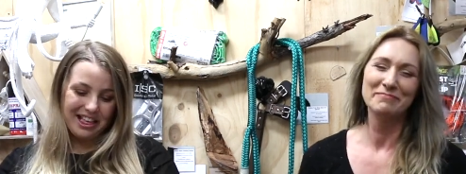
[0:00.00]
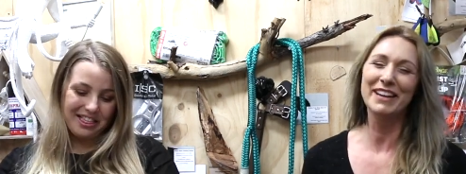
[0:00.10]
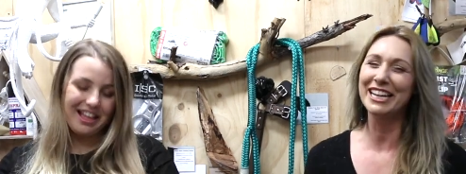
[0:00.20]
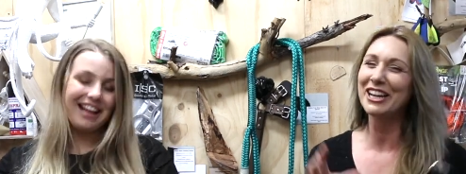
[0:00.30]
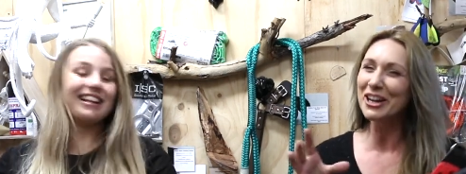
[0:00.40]

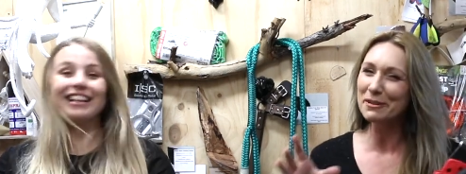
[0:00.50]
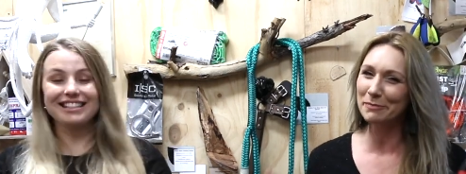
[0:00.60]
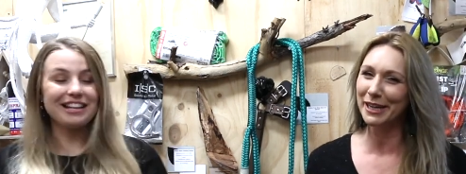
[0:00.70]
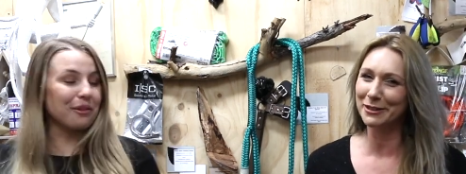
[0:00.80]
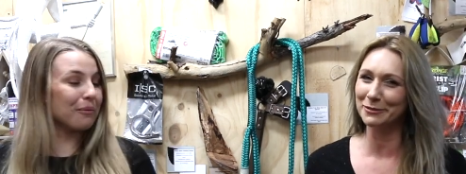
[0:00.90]
Speaker 1: But not a
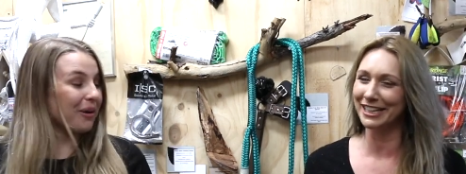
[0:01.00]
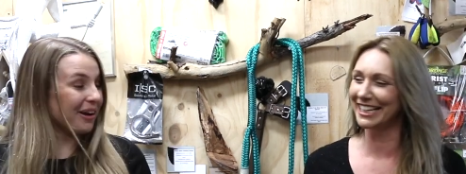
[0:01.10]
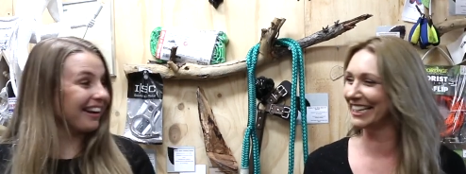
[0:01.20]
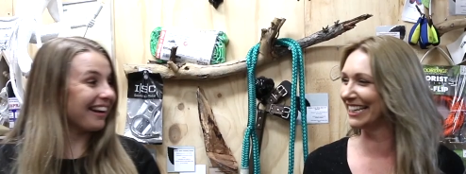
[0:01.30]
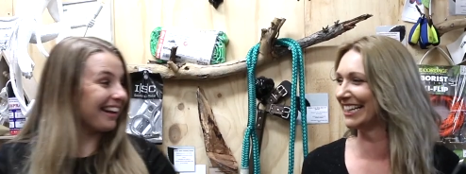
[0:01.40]
big
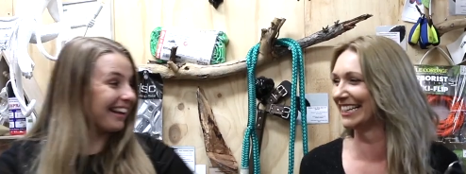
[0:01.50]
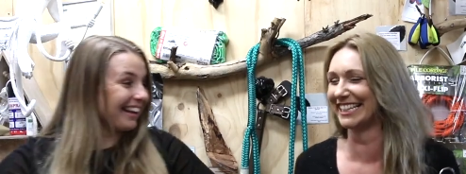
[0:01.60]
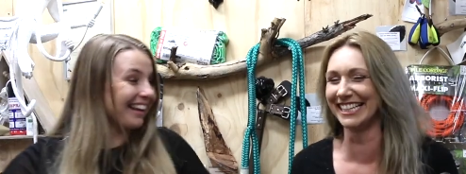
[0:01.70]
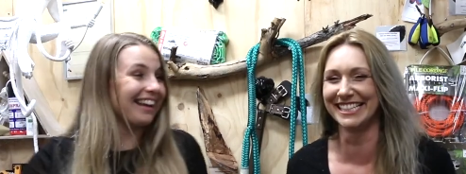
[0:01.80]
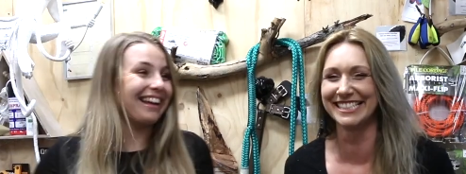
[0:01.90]
one.
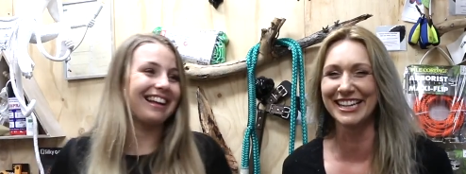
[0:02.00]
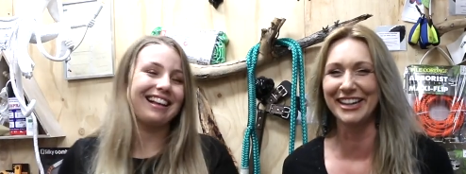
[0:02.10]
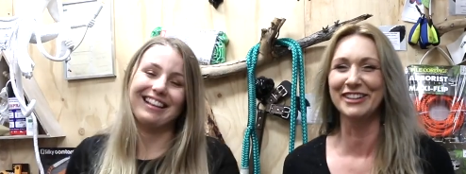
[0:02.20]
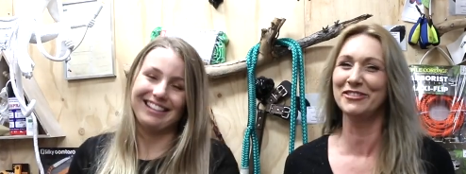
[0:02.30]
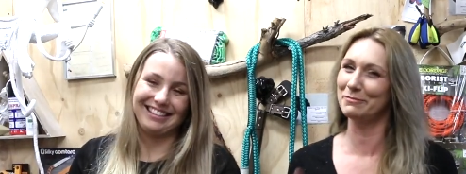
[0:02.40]

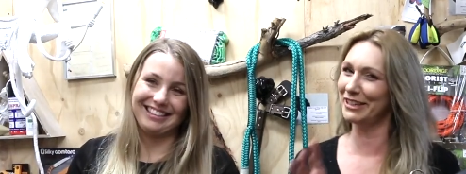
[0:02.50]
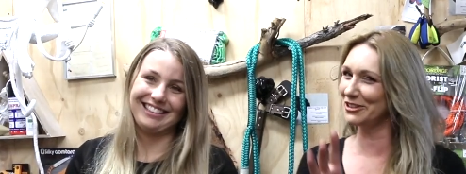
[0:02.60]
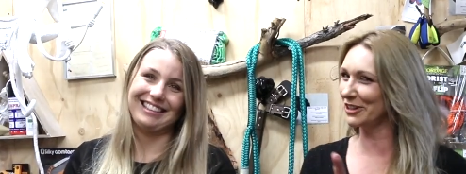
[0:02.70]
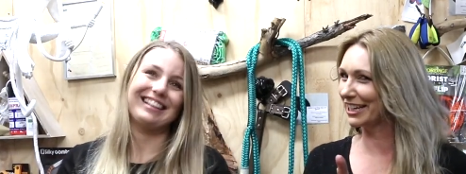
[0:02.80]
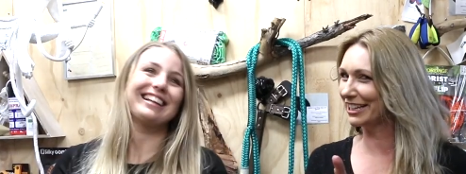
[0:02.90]
So if you've been
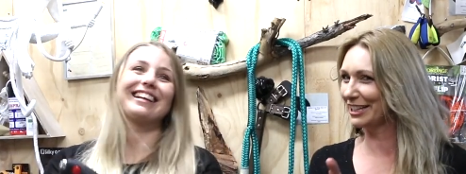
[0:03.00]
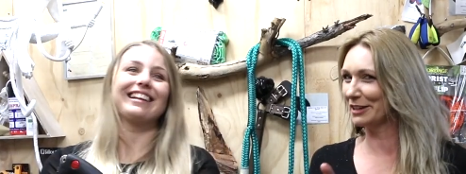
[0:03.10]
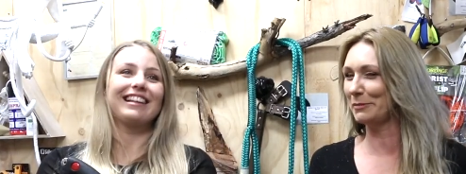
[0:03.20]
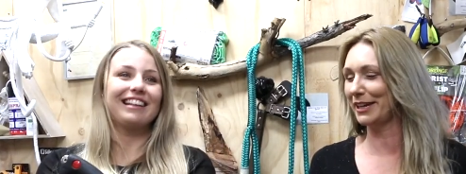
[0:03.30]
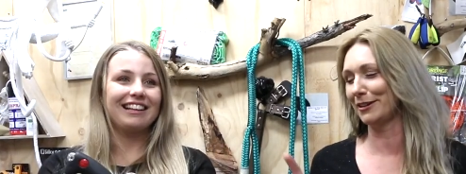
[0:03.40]
drinking a lot
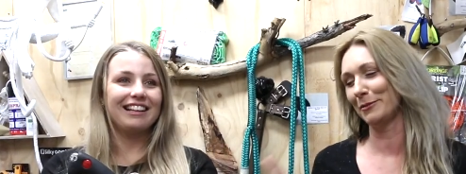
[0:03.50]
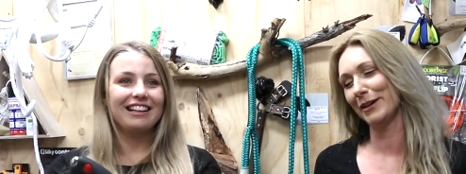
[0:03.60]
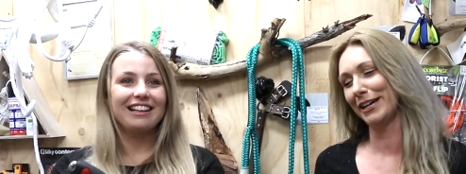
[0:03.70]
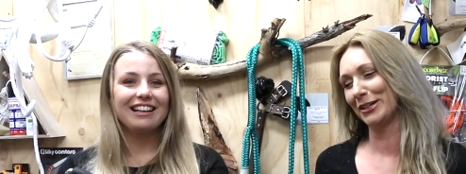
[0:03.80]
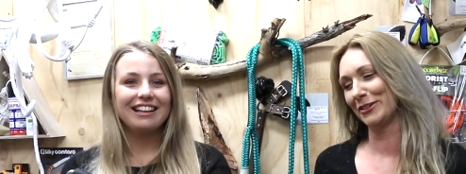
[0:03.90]
of beer, it
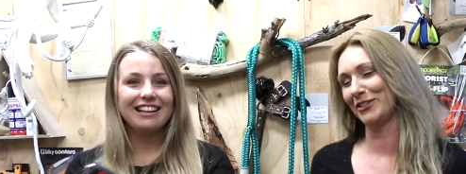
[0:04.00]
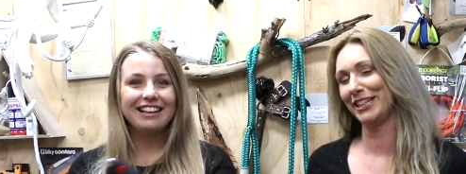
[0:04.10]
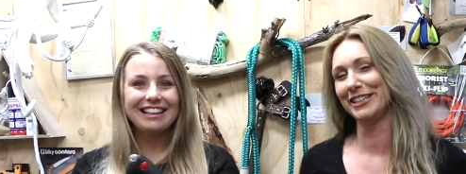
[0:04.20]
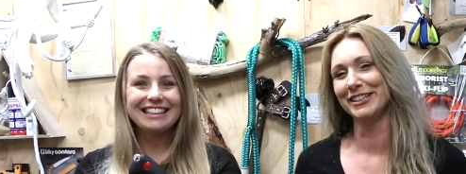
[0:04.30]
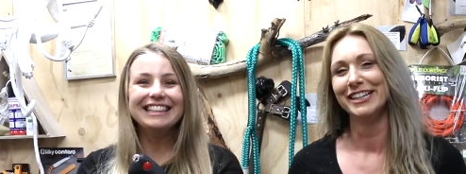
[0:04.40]
might not
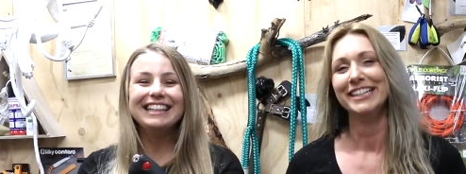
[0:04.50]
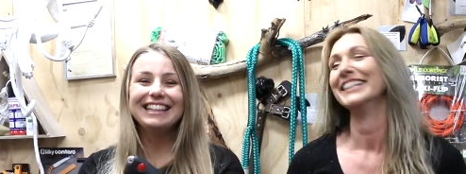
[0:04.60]
fit you.